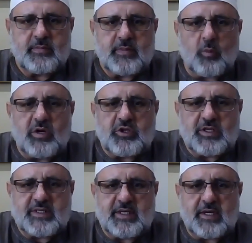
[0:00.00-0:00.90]
And what did
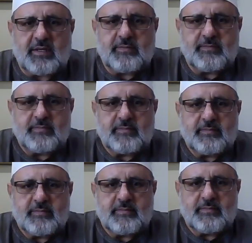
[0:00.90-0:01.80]
she see?
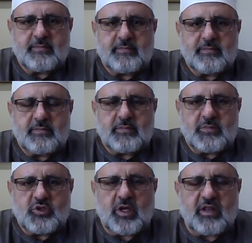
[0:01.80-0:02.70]
She